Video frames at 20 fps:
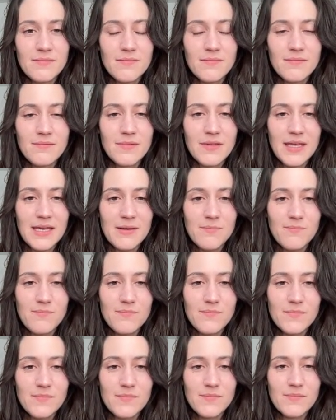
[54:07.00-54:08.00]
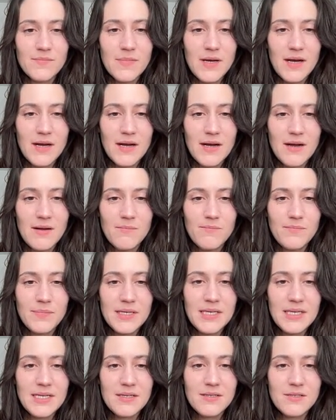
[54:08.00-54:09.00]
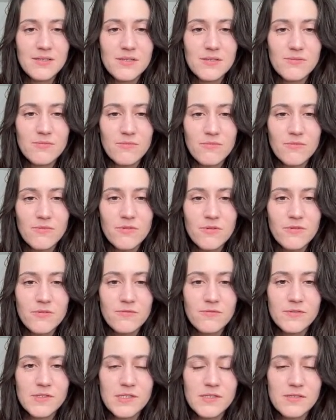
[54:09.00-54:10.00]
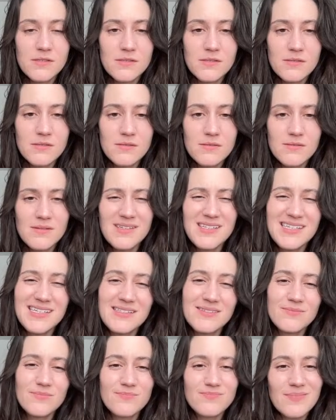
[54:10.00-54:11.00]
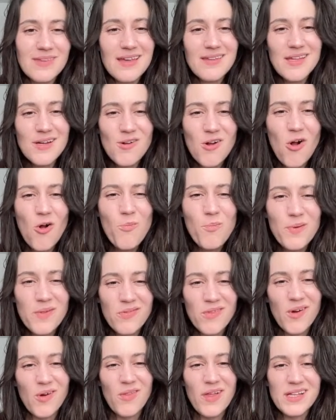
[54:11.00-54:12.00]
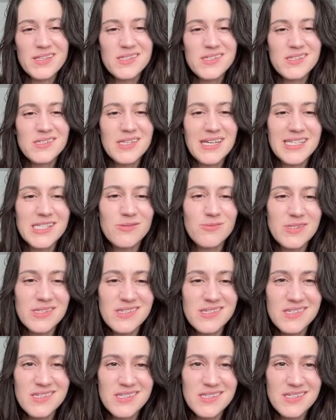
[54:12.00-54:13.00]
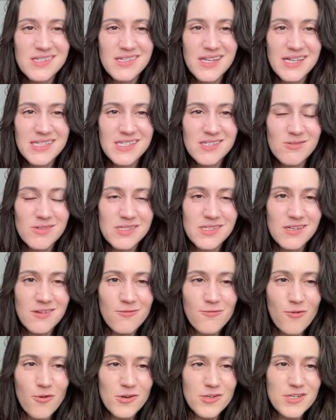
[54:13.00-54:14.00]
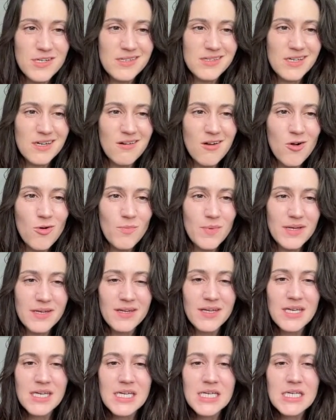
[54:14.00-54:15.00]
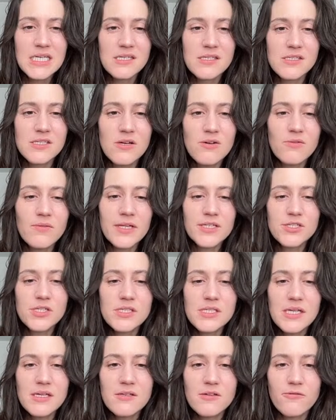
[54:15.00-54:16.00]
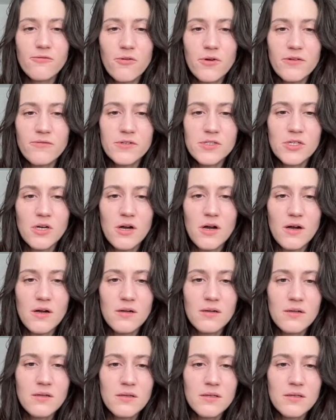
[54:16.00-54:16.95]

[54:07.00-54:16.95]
like peaked roofs. Oh, they're open though. That's what's unfortunate. They're open. So let's just say that they're 40 feet tall.